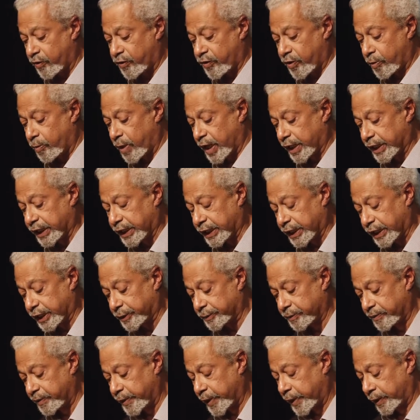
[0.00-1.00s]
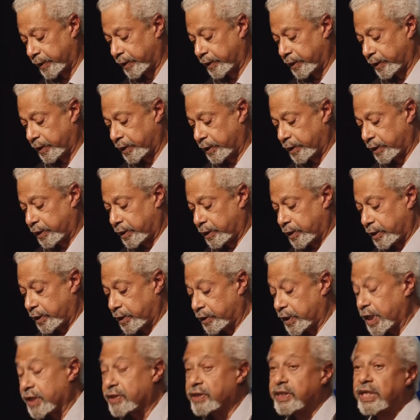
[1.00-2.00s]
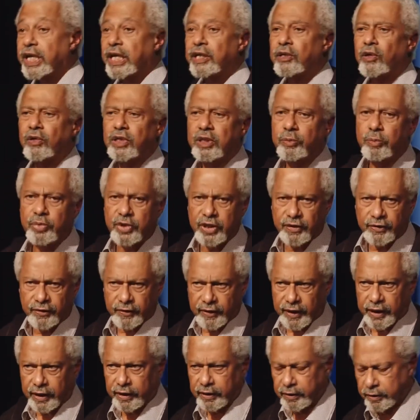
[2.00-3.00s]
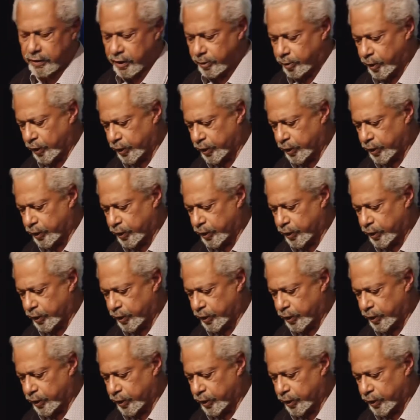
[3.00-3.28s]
from Malindi. They stayed only briefly, the